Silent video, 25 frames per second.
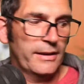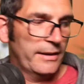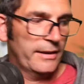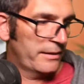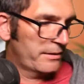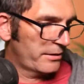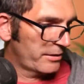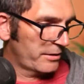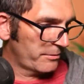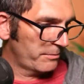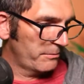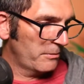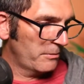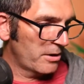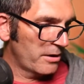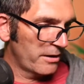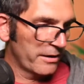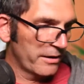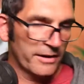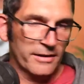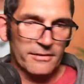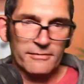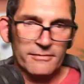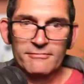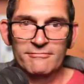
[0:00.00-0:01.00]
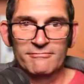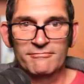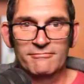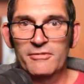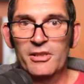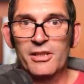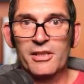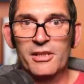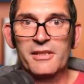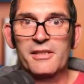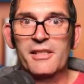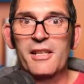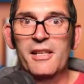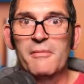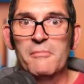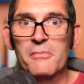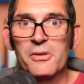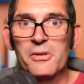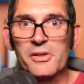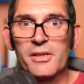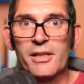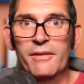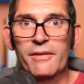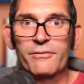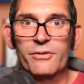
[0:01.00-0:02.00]
It's my, like I say,
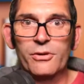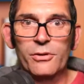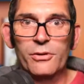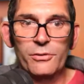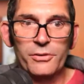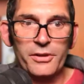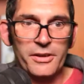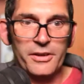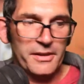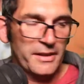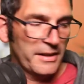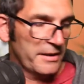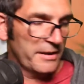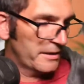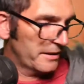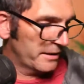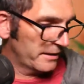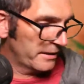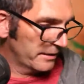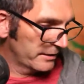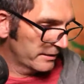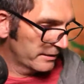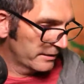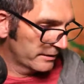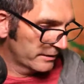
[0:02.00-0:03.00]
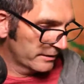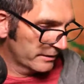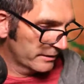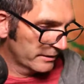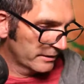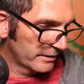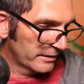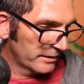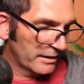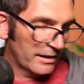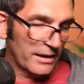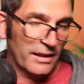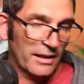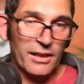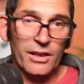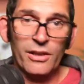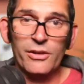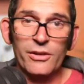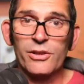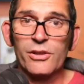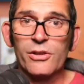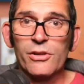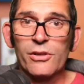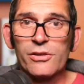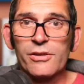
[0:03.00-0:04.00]
must-have tool. You need it. And it
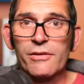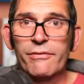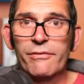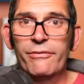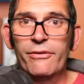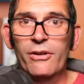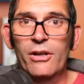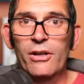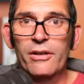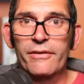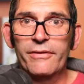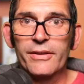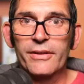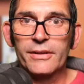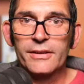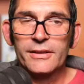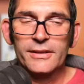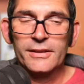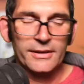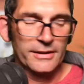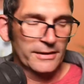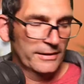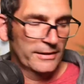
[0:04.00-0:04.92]
only costs £5.